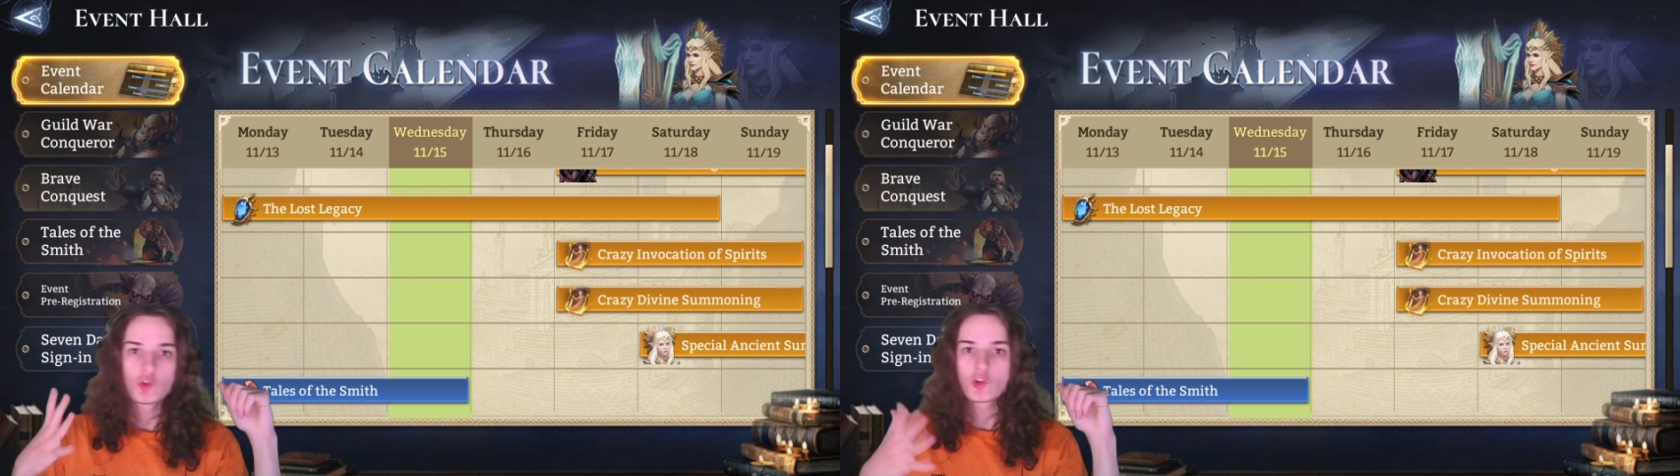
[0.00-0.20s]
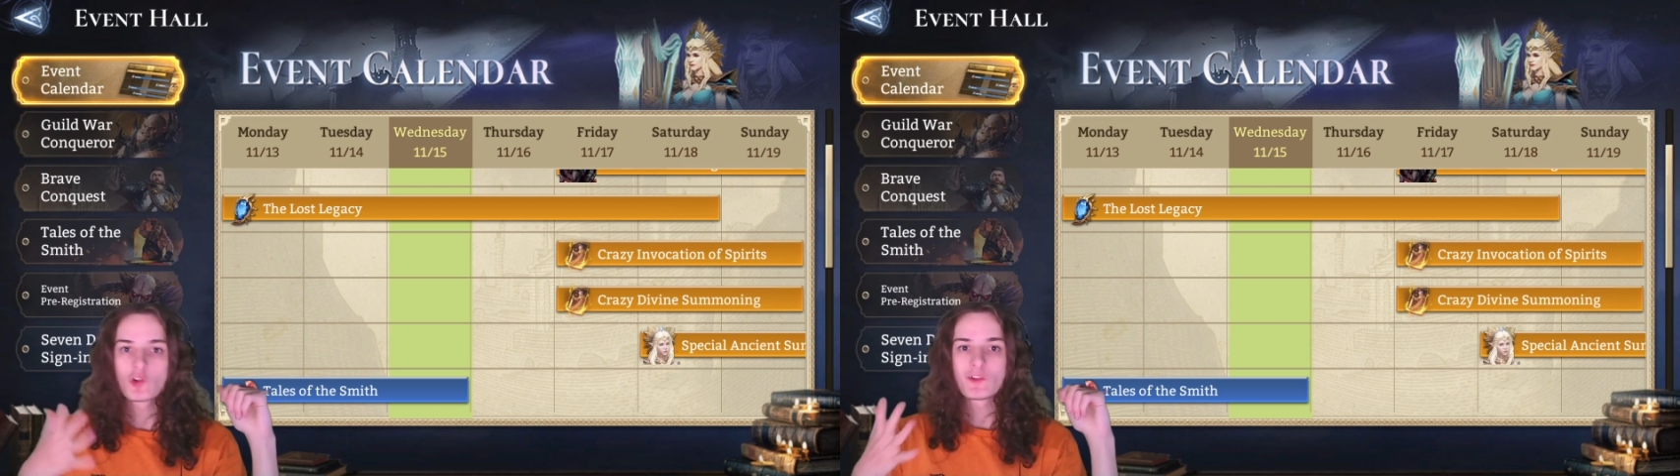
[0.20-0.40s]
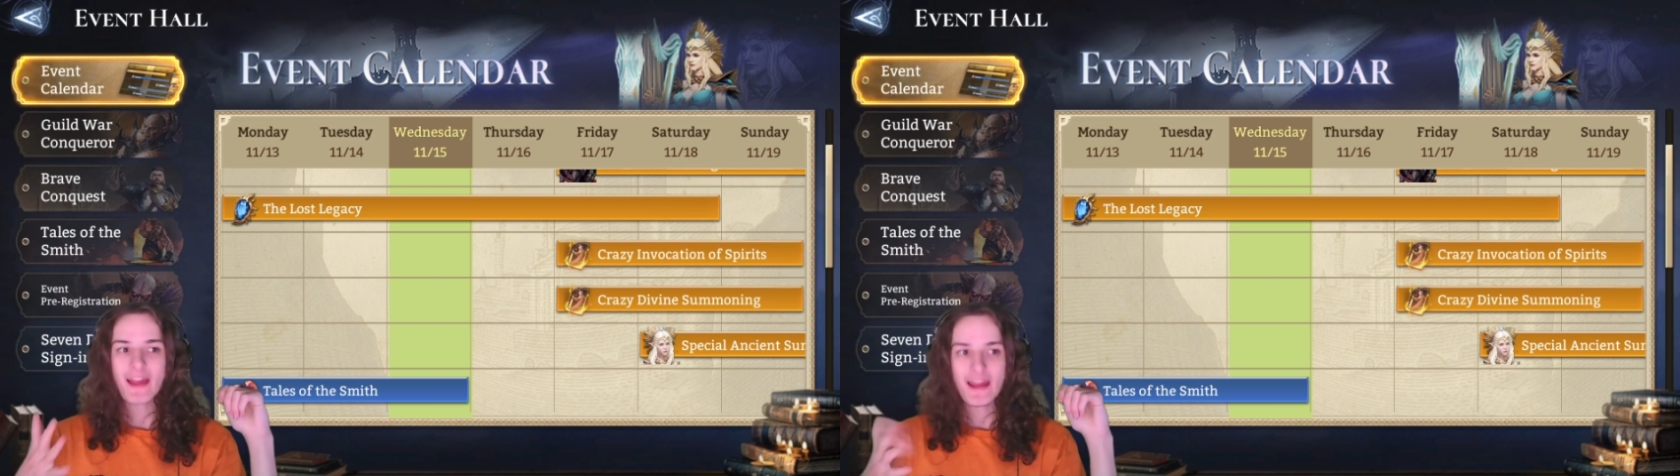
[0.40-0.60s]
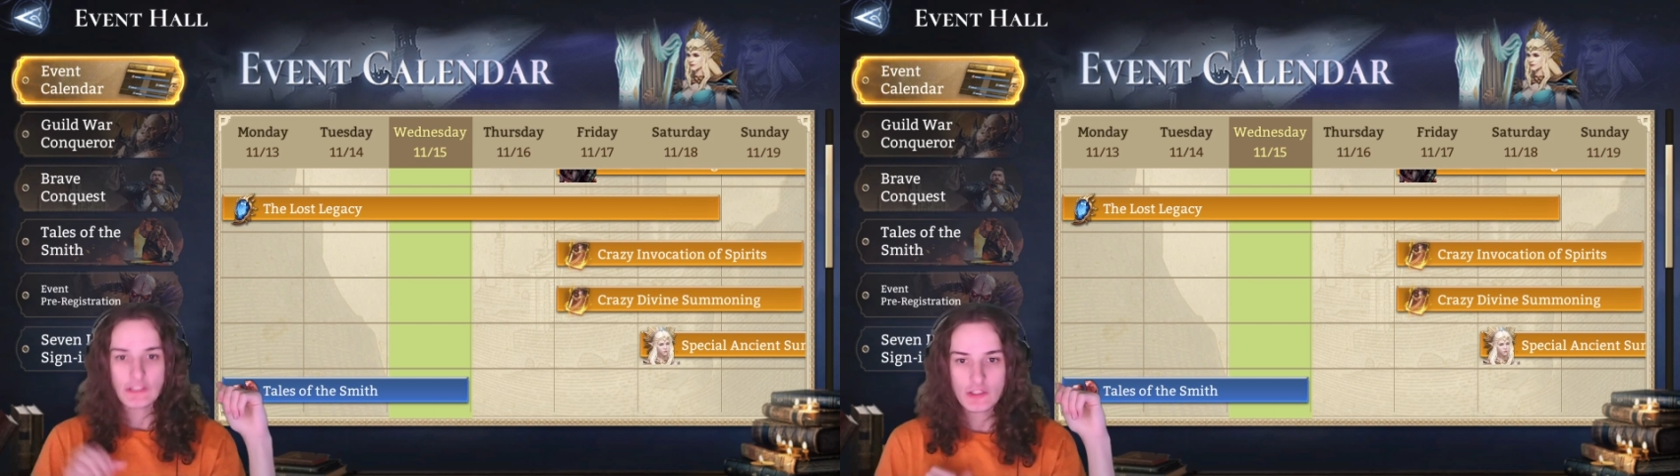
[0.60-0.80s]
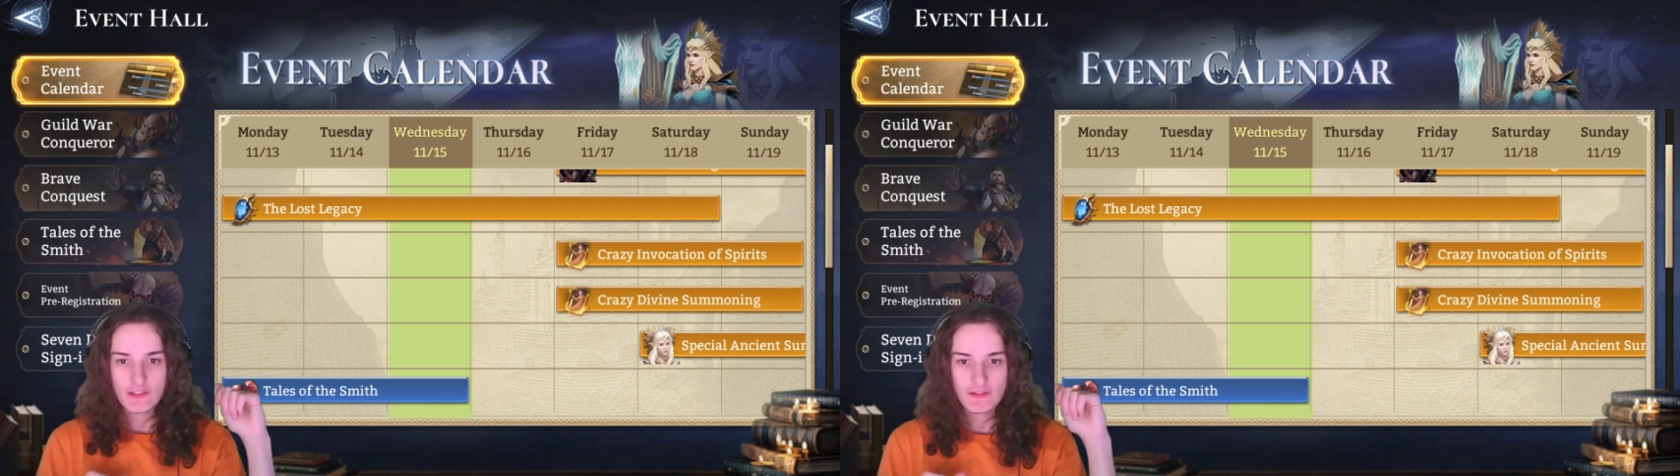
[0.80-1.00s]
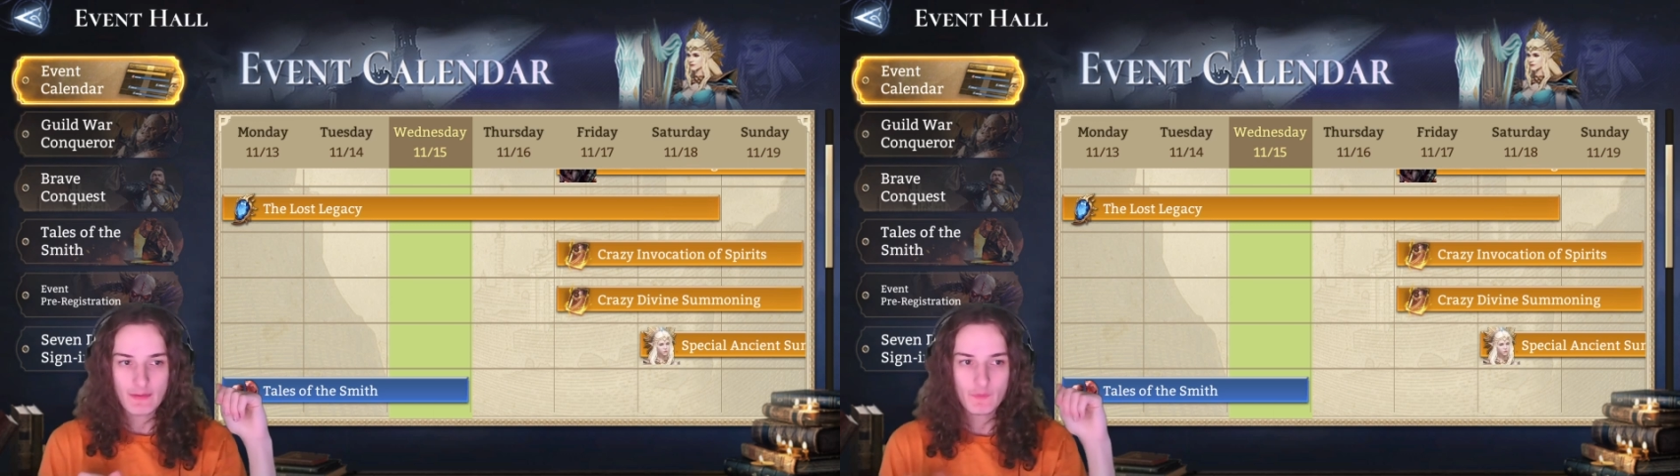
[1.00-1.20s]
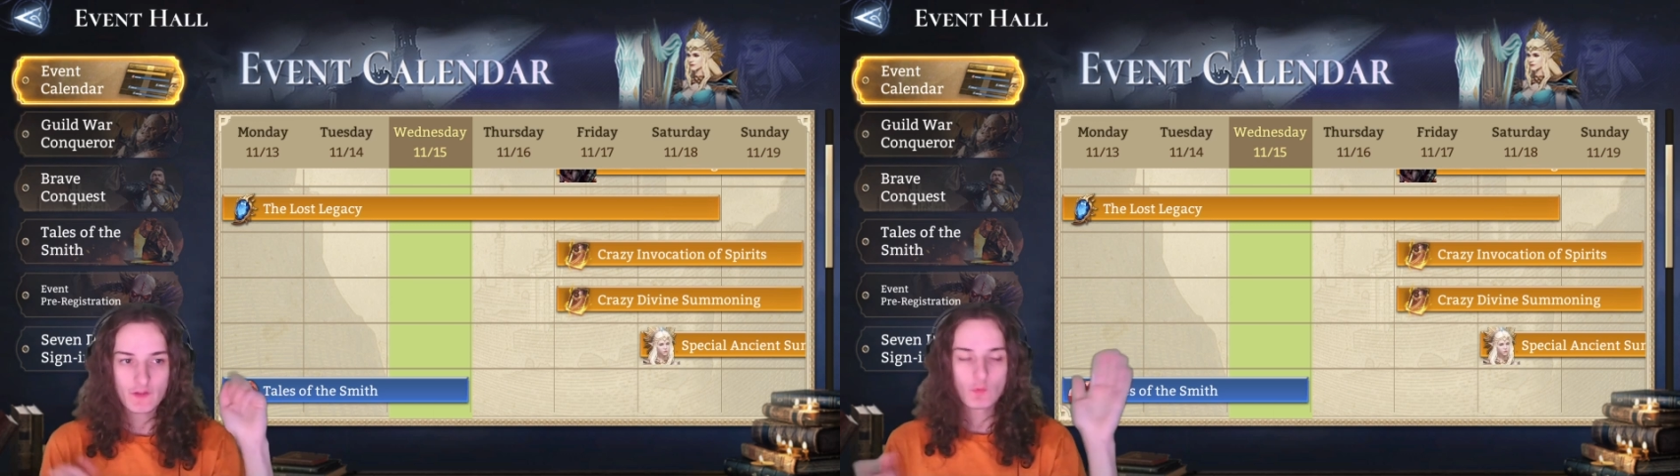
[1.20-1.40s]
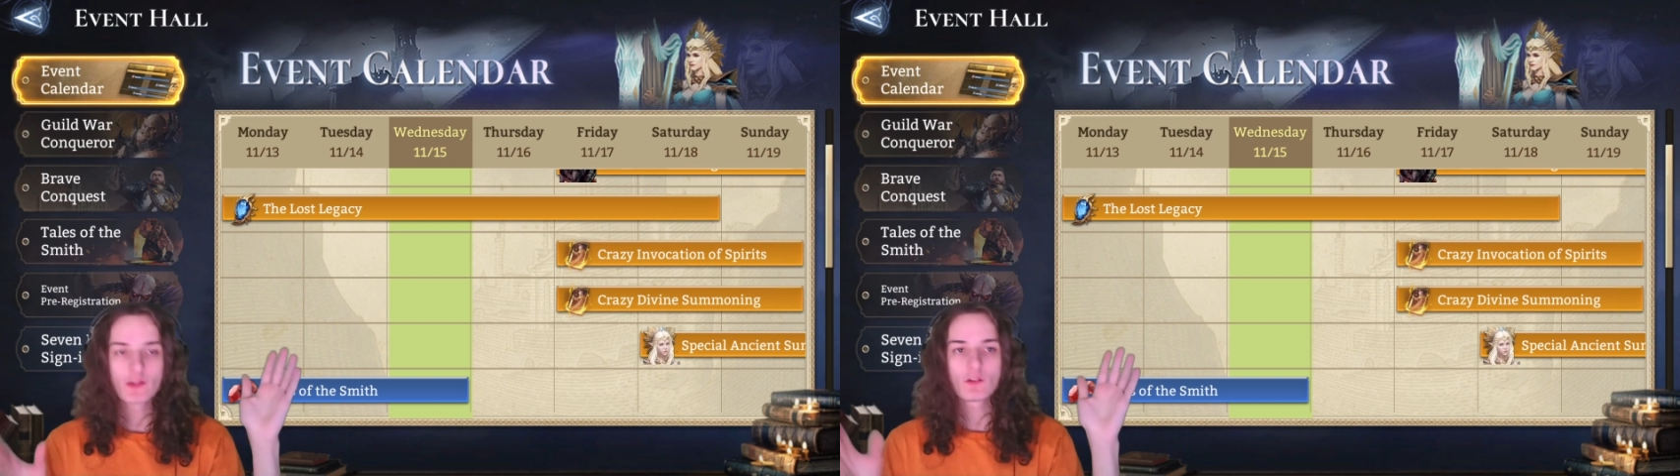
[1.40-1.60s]
should actually summon
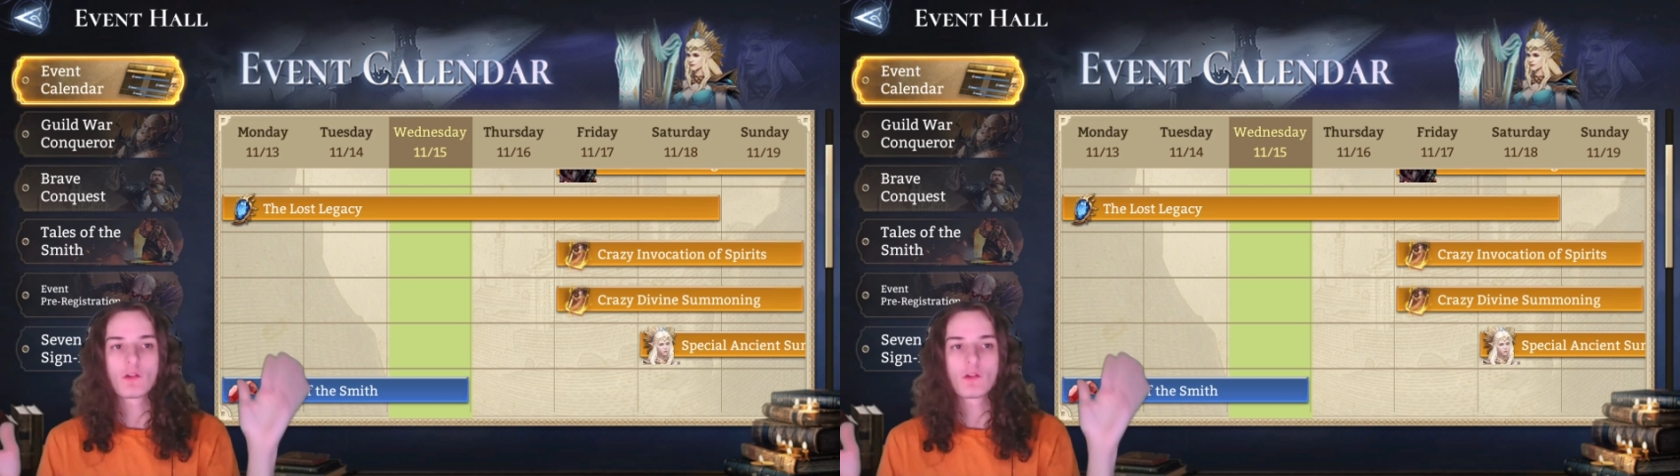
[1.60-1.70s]
this weekend?